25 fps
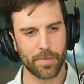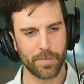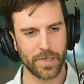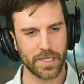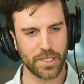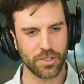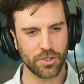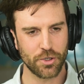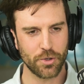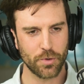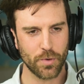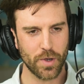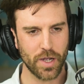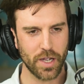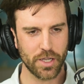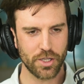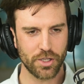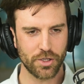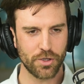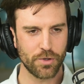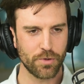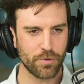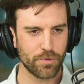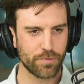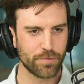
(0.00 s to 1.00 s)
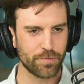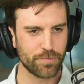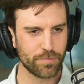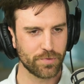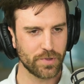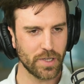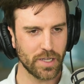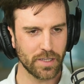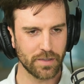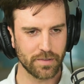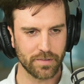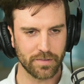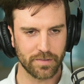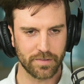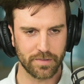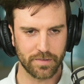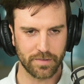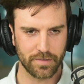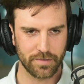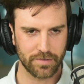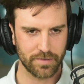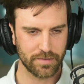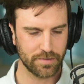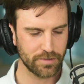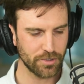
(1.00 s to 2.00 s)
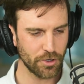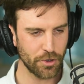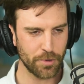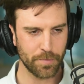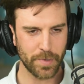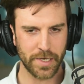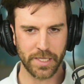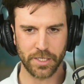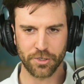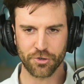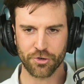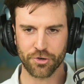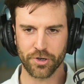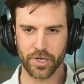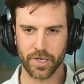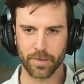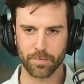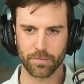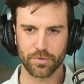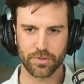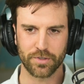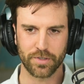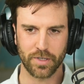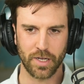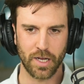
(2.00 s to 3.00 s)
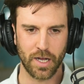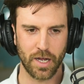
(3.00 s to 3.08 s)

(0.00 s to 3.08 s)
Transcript: I mean, you've done so many trips.